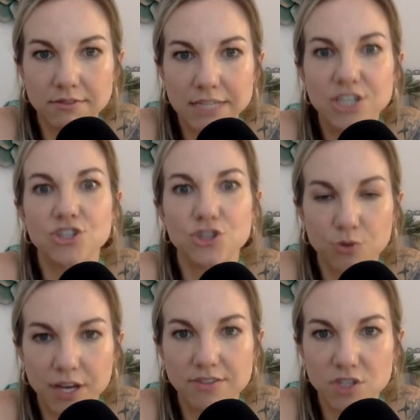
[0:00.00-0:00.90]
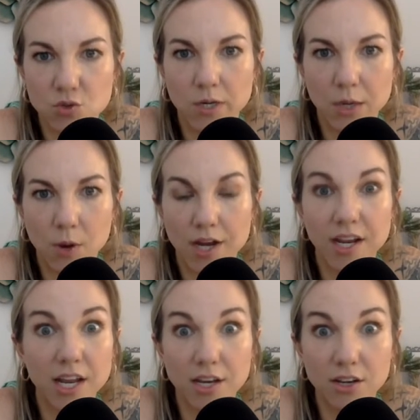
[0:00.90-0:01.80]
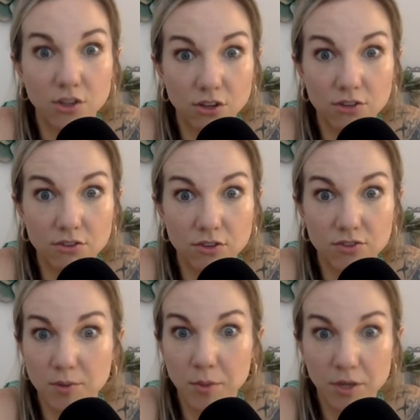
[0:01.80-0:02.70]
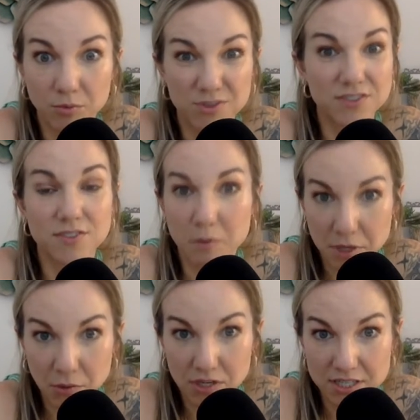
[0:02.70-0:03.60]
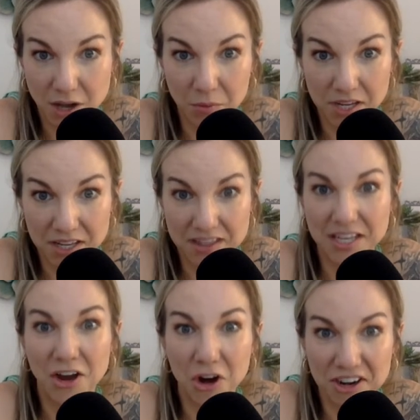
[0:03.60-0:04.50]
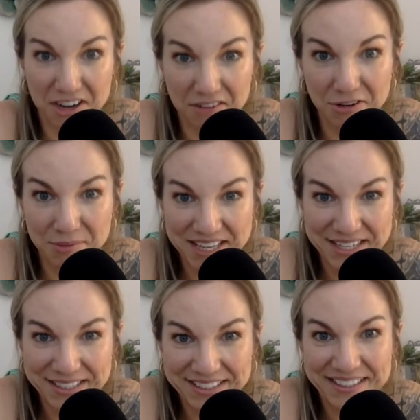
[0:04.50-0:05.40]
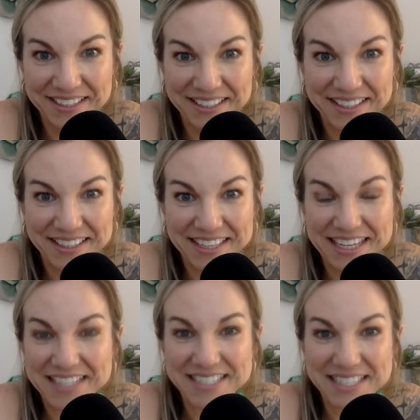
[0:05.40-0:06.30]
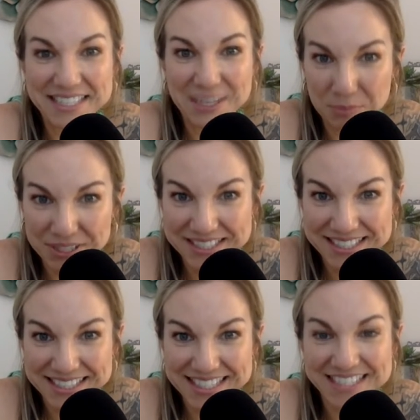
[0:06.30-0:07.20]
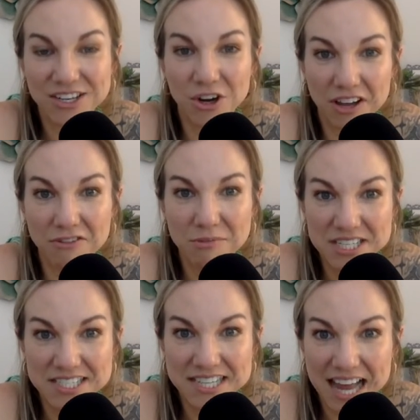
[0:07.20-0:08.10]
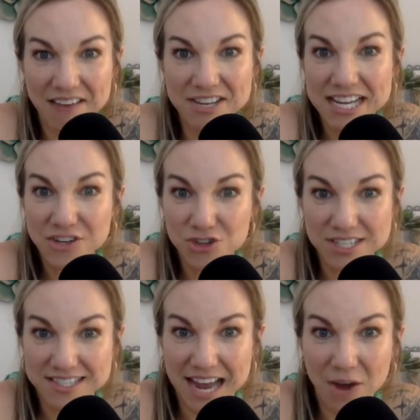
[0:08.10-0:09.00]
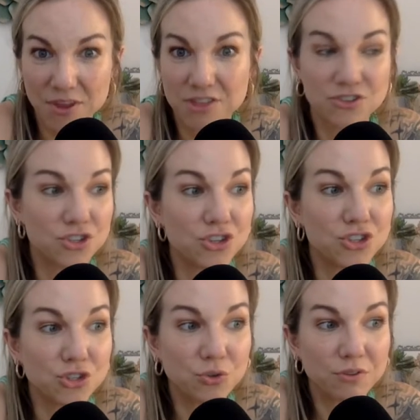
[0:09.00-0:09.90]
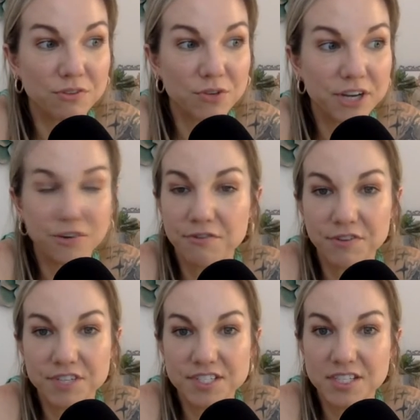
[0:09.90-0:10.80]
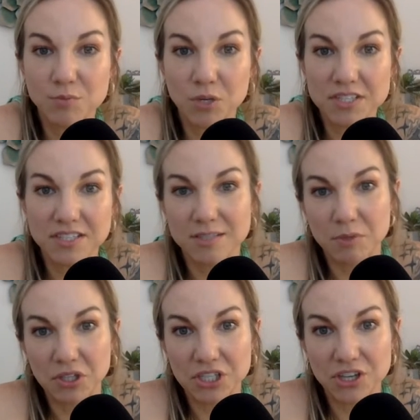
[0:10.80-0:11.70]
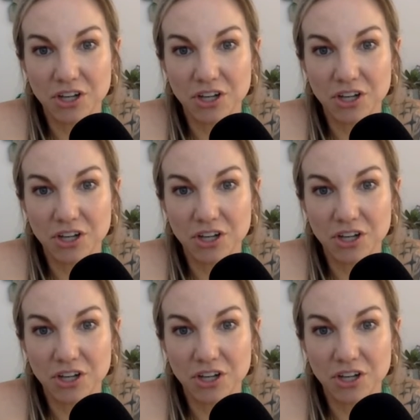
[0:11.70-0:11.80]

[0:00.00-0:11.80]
in 2021. And does somebody want to tell me that our government isn't complicit in this, that our government doesn't have an interest now and to the tune of $356.6 million,